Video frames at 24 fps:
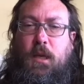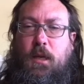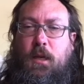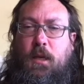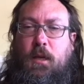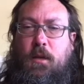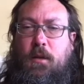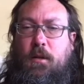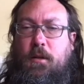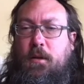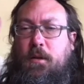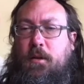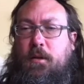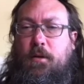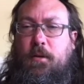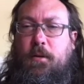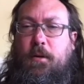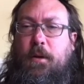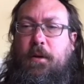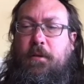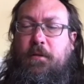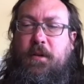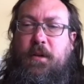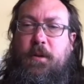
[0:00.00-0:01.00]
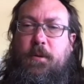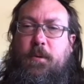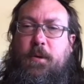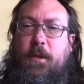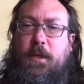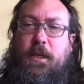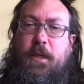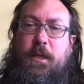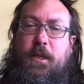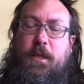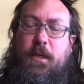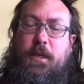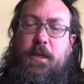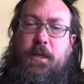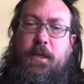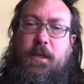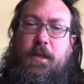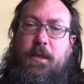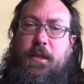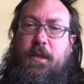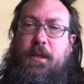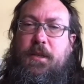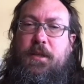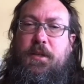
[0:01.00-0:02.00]
Hello everyone.
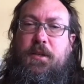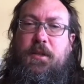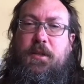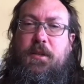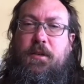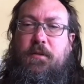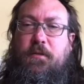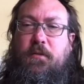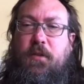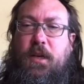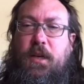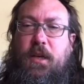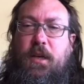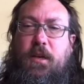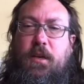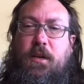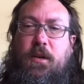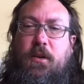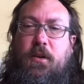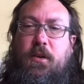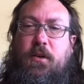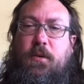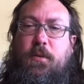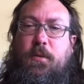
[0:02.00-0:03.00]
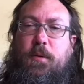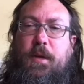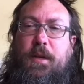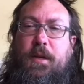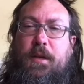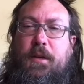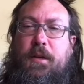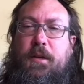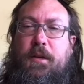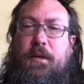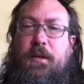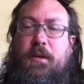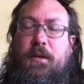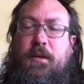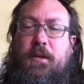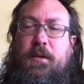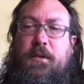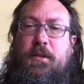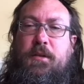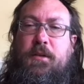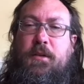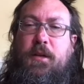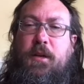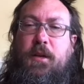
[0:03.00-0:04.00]
This video
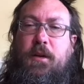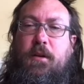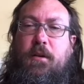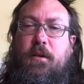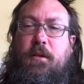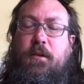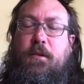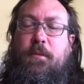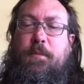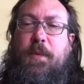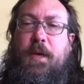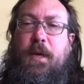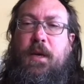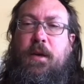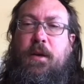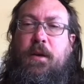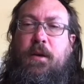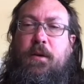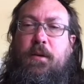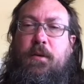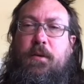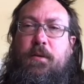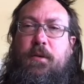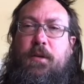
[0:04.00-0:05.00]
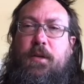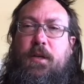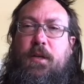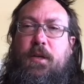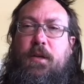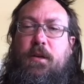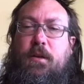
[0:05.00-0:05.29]
is all about